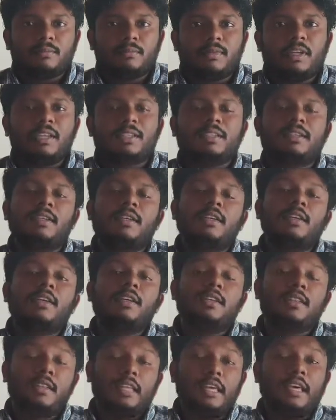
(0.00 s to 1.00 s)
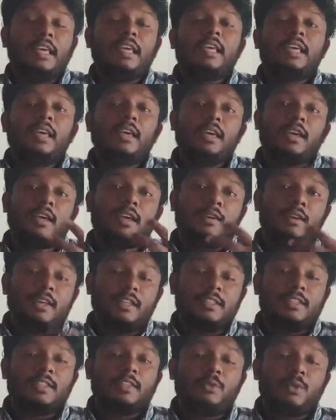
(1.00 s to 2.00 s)
because they
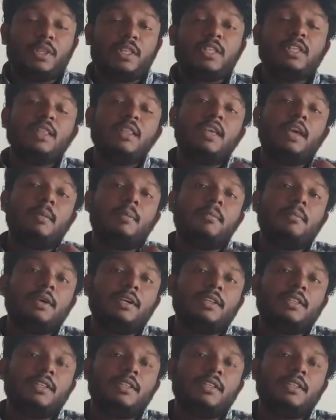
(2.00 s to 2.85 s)
within them